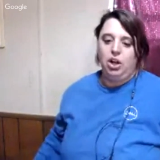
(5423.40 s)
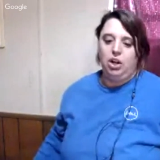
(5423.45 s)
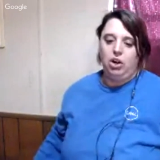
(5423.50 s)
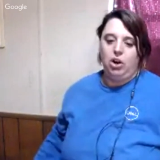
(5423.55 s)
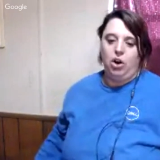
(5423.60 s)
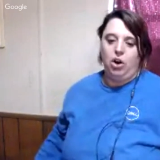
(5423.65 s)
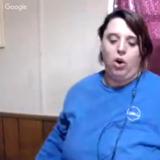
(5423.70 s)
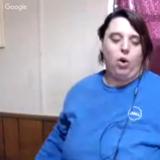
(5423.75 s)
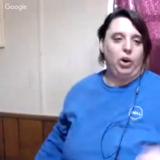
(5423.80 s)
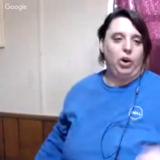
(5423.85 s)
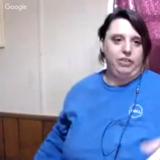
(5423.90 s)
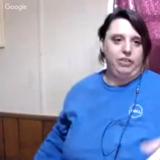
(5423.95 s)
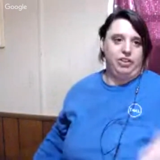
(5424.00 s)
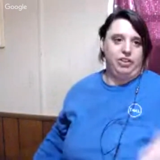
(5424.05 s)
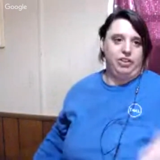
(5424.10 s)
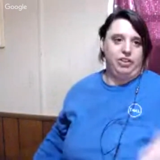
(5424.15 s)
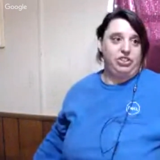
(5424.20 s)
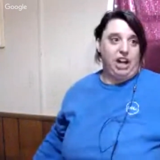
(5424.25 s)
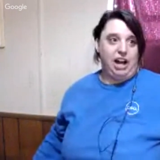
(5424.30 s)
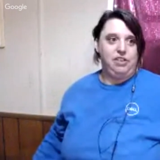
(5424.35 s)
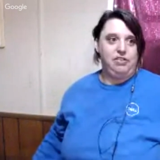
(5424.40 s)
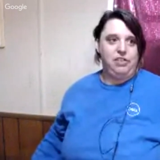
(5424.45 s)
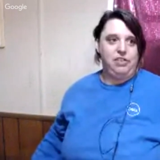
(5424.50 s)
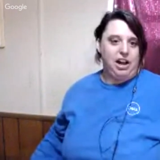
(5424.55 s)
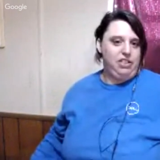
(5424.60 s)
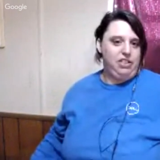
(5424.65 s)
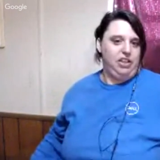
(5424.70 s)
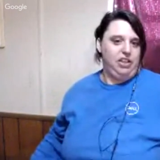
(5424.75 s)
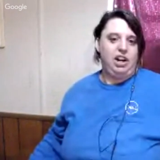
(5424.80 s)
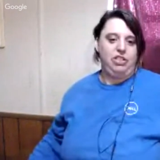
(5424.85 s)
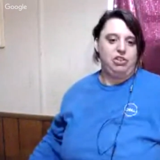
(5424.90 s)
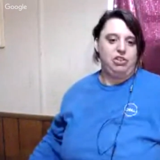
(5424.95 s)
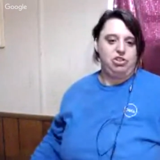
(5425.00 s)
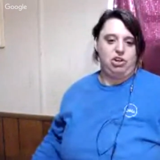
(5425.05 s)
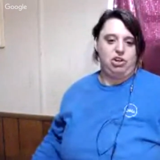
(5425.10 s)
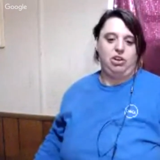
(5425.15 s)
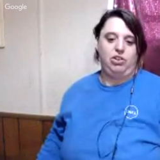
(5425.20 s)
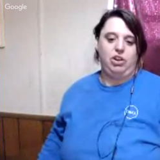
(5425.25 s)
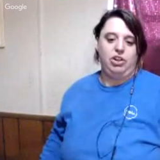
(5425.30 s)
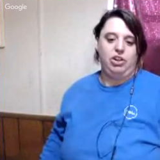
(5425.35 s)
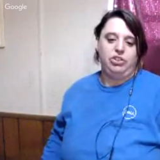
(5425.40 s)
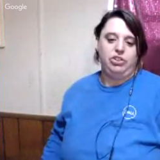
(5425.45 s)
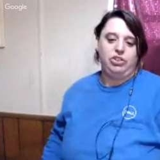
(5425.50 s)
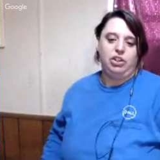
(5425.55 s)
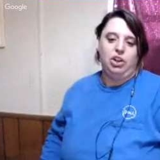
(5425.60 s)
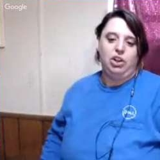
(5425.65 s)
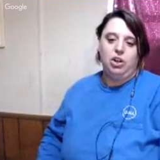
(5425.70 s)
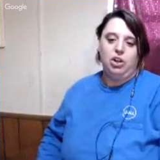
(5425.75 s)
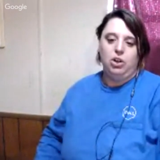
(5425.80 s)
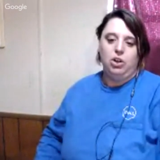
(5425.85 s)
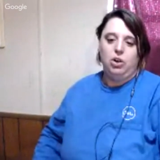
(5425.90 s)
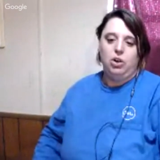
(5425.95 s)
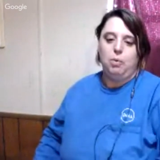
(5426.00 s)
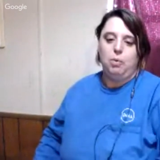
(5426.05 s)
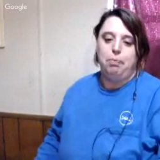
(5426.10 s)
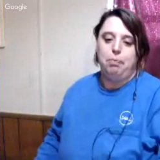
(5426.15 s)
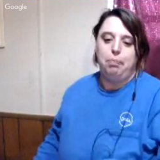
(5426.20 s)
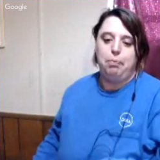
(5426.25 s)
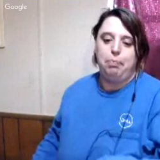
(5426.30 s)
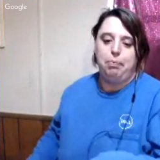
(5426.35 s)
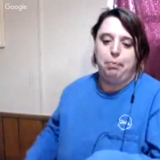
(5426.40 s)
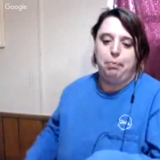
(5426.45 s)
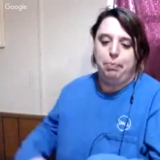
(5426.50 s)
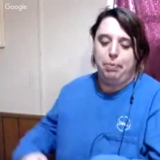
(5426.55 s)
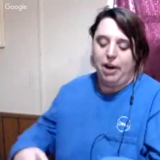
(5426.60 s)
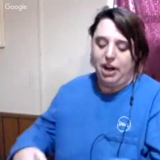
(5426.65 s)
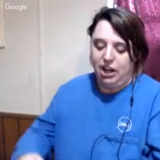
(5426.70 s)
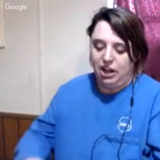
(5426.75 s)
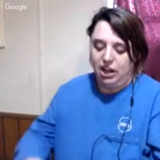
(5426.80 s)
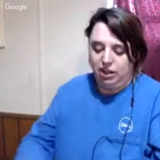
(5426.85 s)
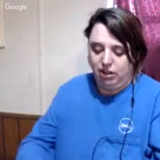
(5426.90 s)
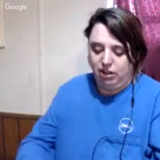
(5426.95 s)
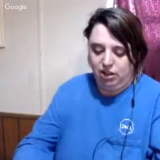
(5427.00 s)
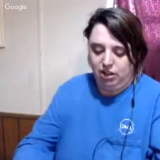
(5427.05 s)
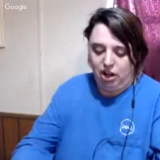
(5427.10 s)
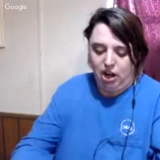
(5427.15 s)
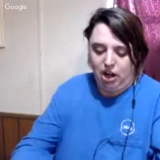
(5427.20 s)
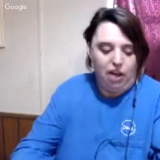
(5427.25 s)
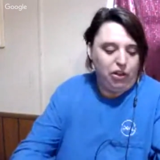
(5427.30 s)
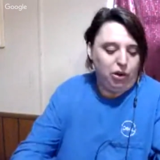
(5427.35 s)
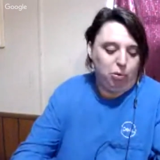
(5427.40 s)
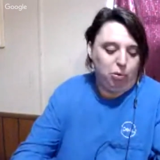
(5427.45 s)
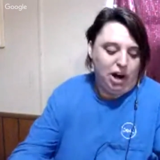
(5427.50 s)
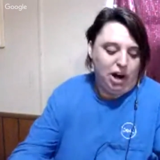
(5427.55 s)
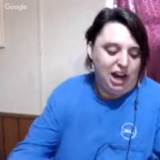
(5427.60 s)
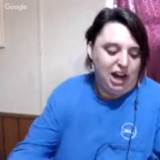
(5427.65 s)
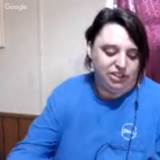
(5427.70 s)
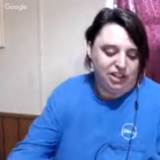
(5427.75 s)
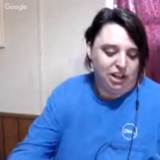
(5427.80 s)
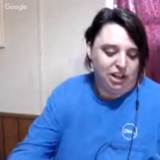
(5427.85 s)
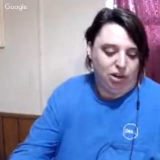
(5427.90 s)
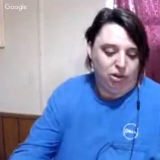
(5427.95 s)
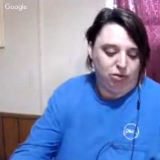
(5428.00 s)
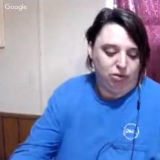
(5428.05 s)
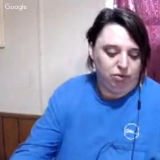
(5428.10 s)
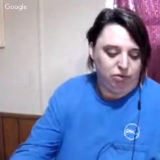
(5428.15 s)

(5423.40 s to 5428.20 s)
or even sci-fi than other genres. But otherwise, I don't